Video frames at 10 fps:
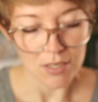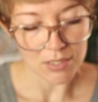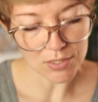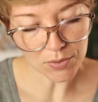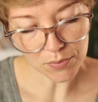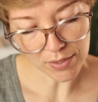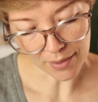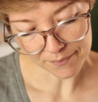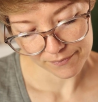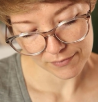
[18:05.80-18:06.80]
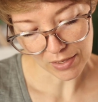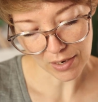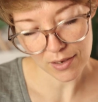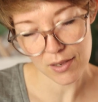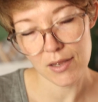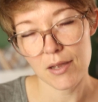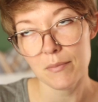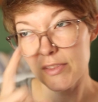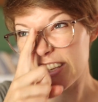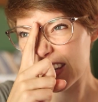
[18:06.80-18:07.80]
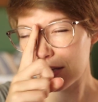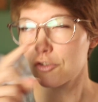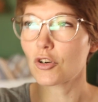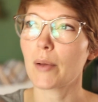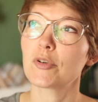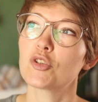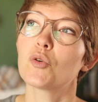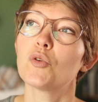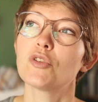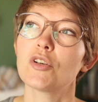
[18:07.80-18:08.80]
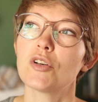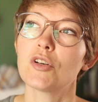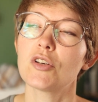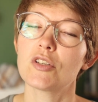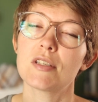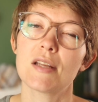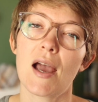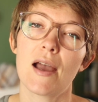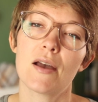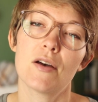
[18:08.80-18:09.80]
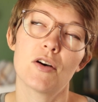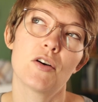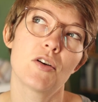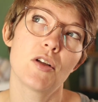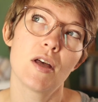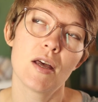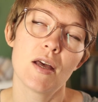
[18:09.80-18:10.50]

So yeah, I'm thinking a drop shoulder style.